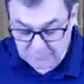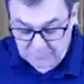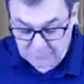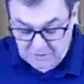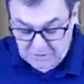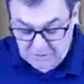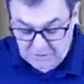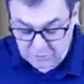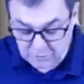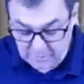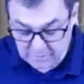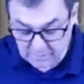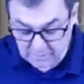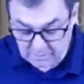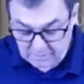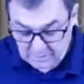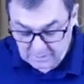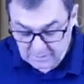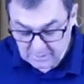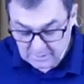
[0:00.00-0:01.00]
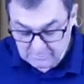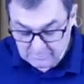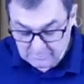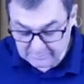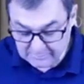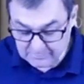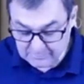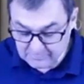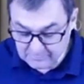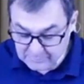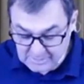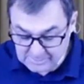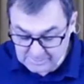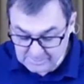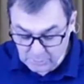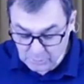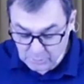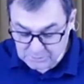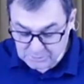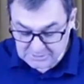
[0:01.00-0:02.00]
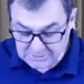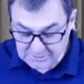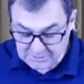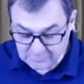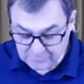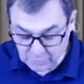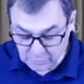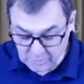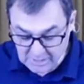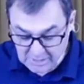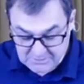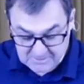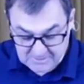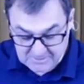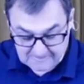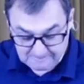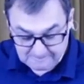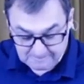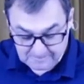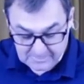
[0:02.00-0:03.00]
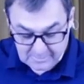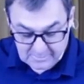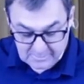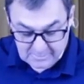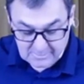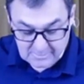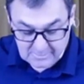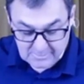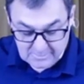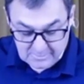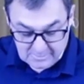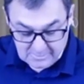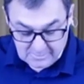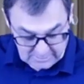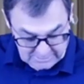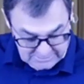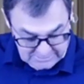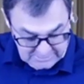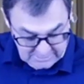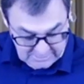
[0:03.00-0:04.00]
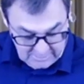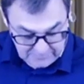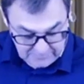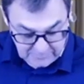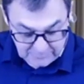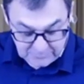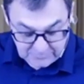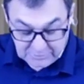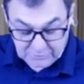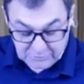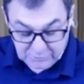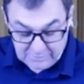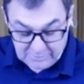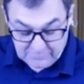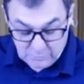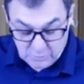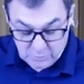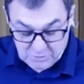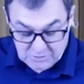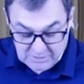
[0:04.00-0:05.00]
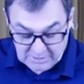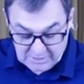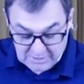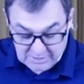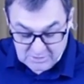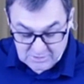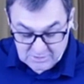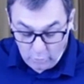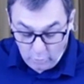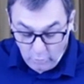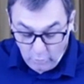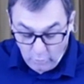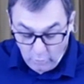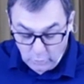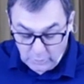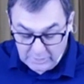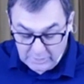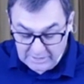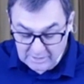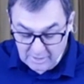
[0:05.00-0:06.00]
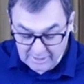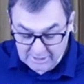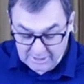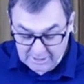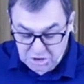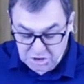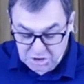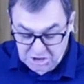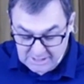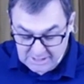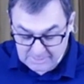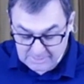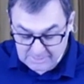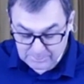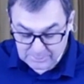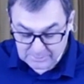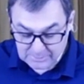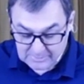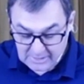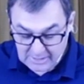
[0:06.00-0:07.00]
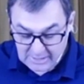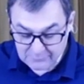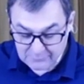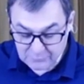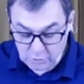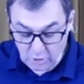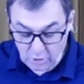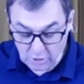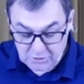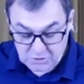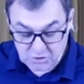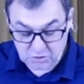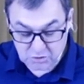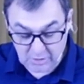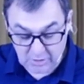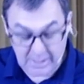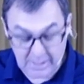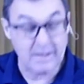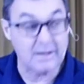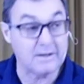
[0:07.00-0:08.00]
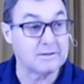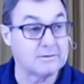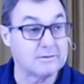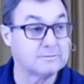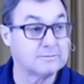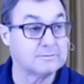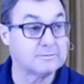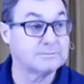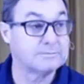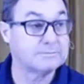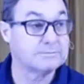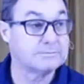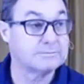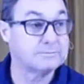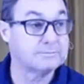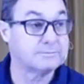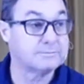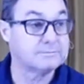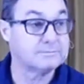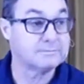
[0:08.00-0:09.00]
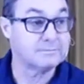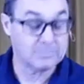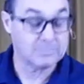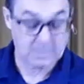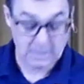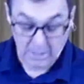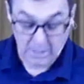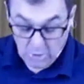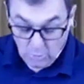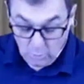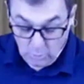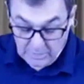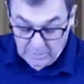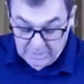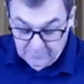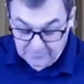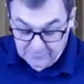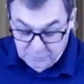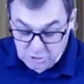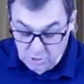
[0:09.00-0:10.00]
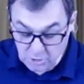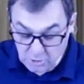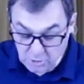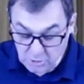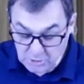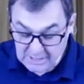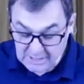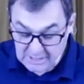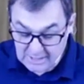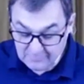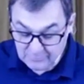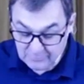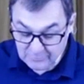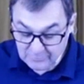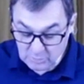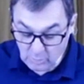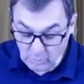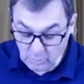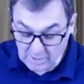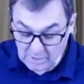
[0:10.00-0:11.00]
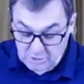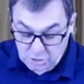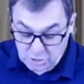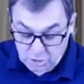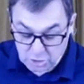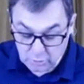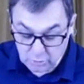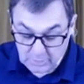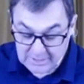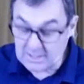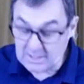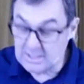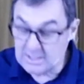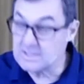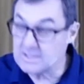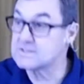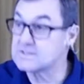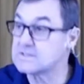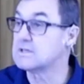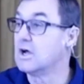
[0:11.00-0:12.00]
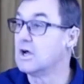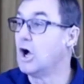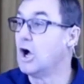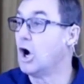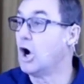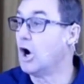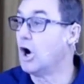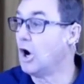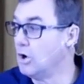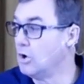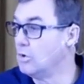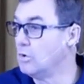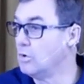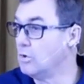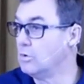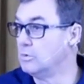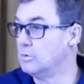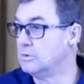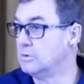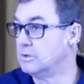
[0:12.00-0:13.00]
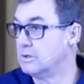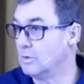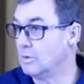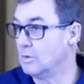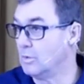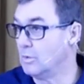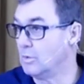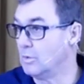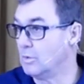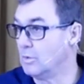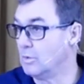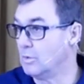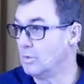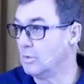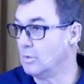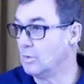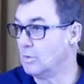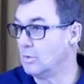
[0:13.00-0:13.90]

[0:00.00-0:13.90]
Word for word: of Israel, but very pertinent for us. Isaiah 53, verse 6 All we like sheep have gone astray. We have turned everyone to his own way.